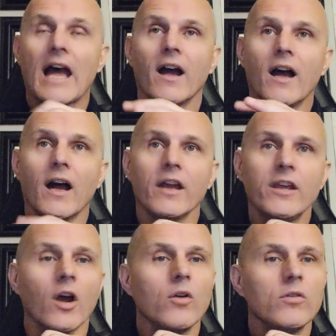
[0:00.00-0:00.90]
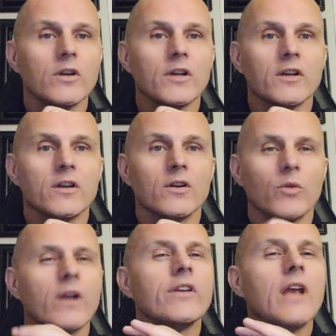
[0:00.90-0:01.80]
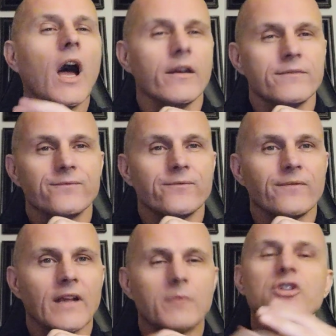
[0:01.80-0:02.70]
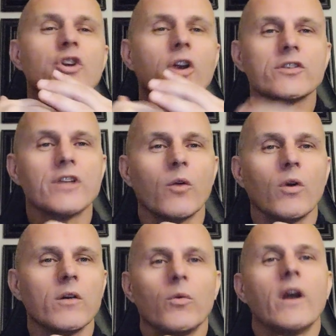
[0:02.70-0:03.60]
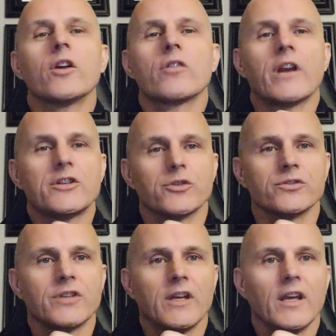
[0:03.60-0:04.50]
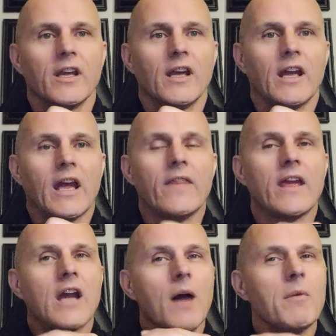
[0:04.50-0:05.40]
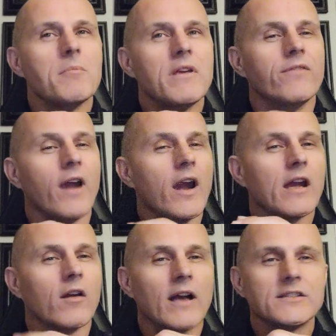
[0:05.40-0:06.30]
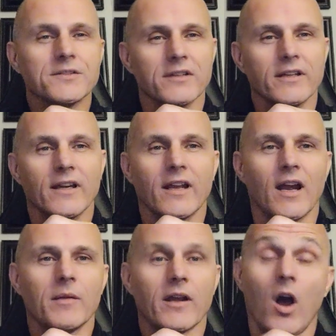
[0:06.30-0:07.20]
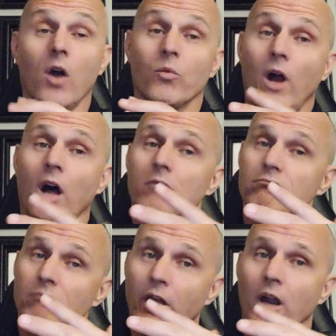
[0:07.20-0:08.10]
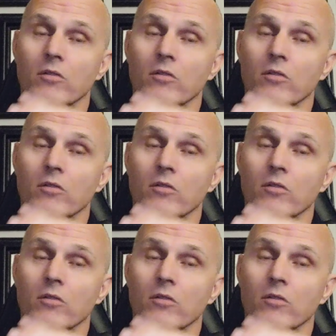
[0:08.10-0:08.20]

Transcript: uh, you know, what have you done? I'm just curious, you know, what, what are your credentials? And they come at me very aggressively. And I'm like, oh, well, you know,